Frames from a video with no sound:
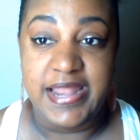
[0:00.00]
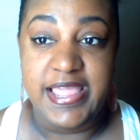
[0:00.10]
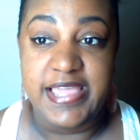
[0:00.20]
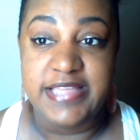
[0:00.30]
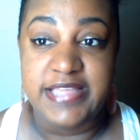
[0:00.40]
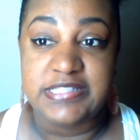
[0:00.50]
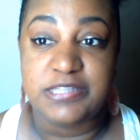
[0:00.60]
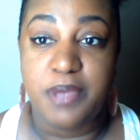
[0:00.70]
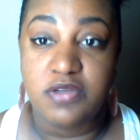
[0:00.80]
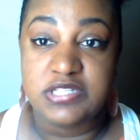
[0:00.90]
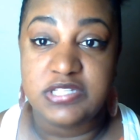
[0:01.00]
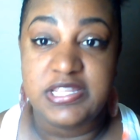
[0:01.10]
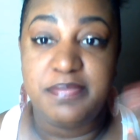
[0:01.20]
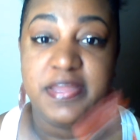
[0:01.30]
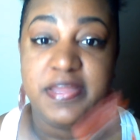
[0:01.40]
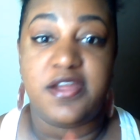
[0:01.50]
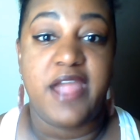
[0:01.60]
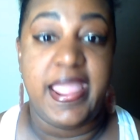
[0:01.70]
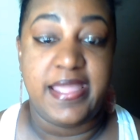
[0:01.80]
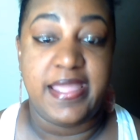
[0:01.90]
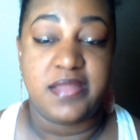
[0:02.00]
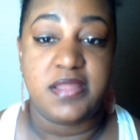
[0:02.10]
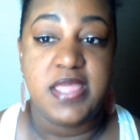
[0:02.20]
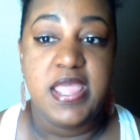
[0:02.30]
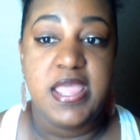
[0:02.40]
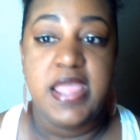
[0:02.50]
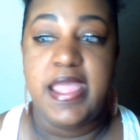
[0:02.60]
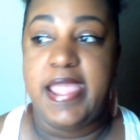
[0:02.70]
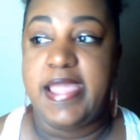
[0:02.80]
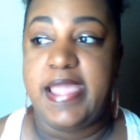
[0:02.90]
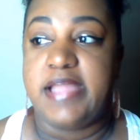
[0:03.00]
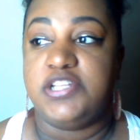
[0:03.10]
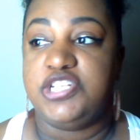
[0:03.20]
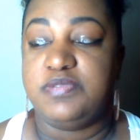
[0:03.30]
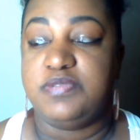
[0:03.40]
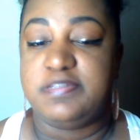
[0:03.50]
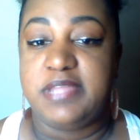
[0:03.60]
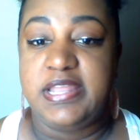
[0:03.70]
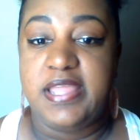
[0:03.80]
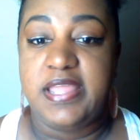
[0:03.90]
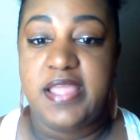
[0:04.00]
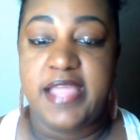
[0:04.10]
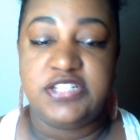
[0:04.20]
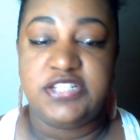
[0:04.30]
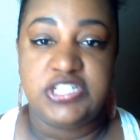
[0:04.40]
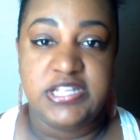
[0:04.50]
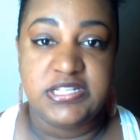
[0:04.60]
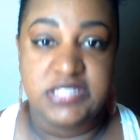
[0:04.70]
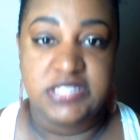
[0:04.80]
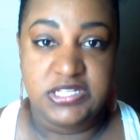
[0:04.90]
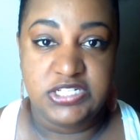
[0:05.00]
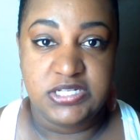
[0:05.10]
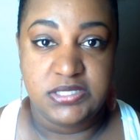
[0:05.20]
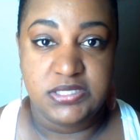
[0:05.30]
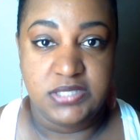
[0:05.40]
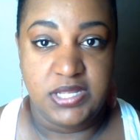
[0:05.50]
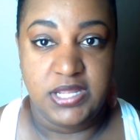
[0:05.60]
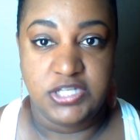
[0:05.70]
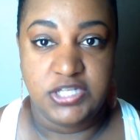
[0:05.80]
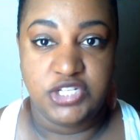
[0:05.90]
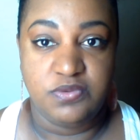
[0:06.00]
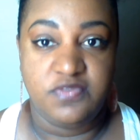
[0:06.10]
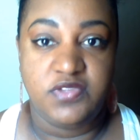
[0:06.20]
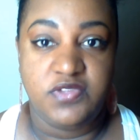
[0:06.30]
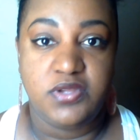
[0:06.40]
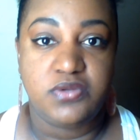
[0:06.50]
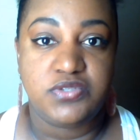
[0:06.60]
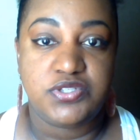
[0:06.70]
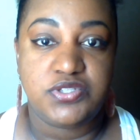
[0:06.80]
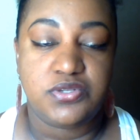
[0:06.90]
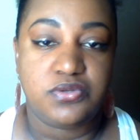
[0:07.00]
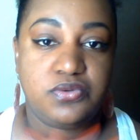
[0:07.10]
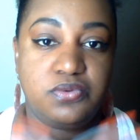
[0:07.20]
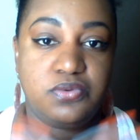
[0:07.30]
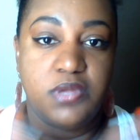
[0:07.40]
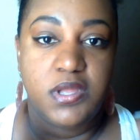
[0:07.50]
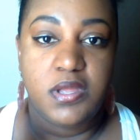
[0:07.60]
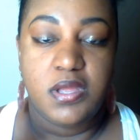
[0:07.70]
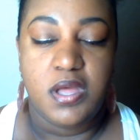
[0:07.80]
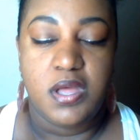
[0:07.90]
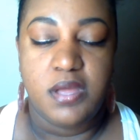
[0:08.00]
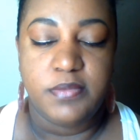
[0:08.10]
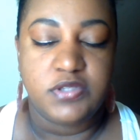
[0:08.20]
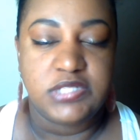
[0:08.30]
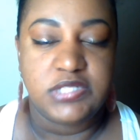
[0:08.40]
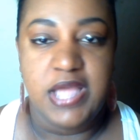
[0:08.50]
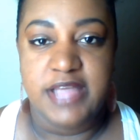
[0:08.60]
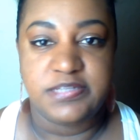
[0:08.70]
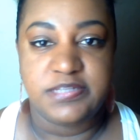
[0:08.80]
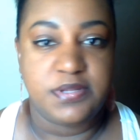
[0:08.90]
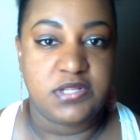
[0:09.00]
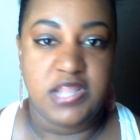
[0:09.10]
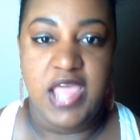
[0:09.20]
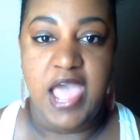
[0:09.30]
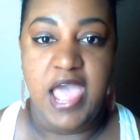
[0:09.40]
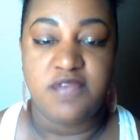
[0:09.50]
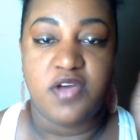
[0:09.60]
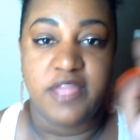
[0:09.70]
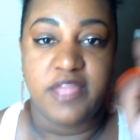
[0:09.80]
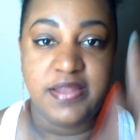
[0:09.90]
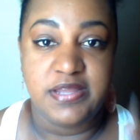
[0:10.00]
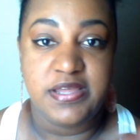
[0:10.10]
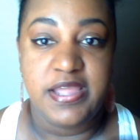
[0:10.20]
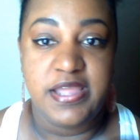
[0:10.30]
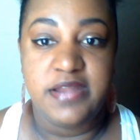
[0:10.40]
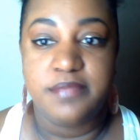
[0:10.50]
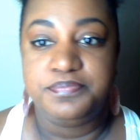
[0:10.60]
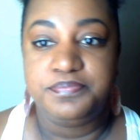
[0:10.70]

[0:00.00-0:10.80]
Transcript: he supposedly bit her hand, and she was bleeding, and she needed stitches, and she refused to go to the hospital and have all that done.